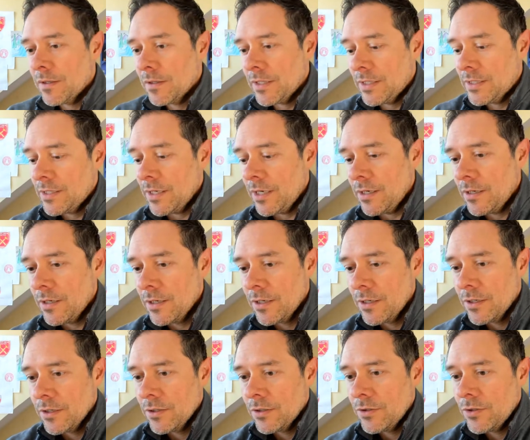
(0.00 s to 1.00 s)
Let's see,
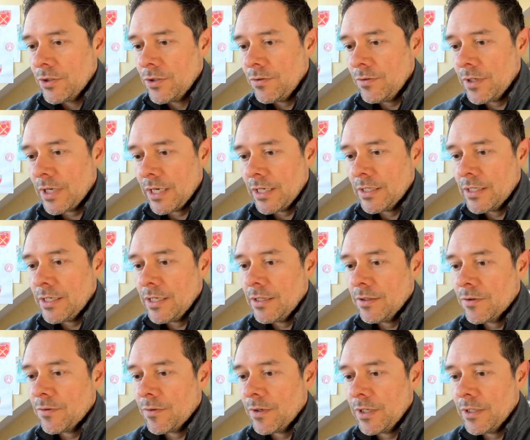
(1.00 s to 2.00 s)
June 19th,
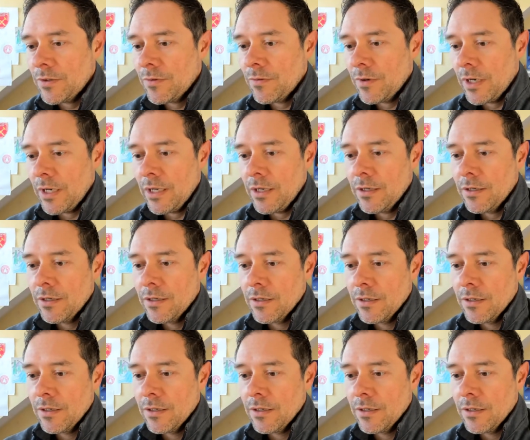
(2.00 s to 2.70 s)
2020.